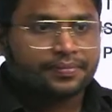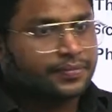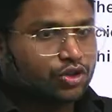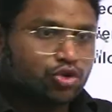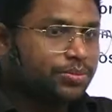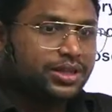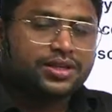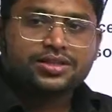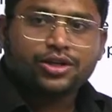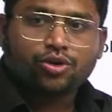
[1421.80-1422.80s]
So many
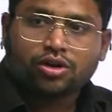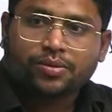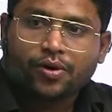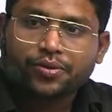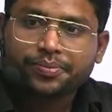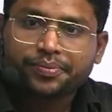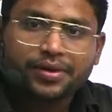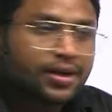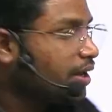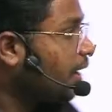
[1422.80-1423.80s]
things he talked about.
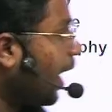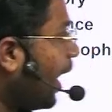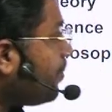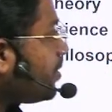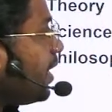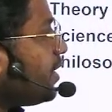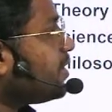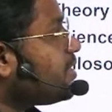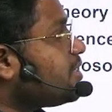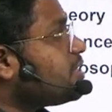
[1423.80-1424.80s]
I am saying
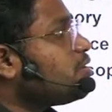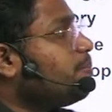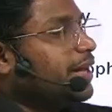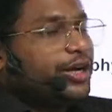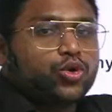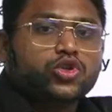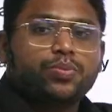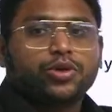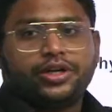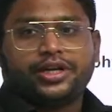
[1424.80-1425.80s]
this is Plato's
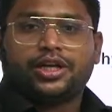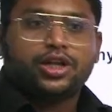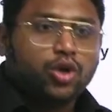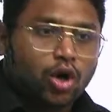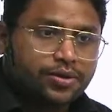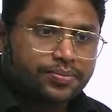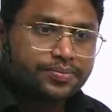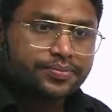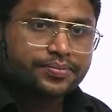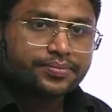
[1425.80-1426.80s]
political thought.
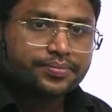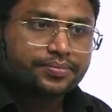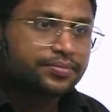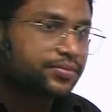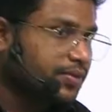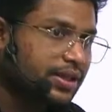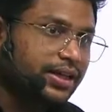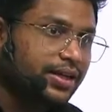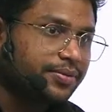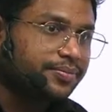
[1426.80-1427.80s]

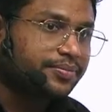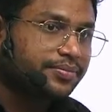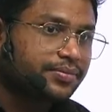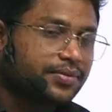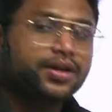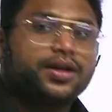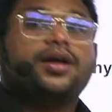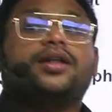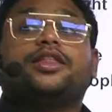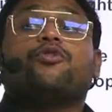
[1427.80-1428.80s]
Clear?
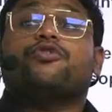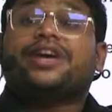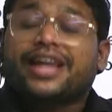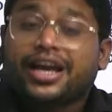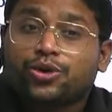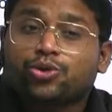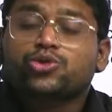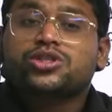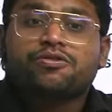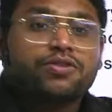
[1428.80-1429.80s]
Now when I use
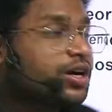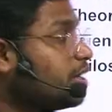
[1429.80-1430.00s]
the word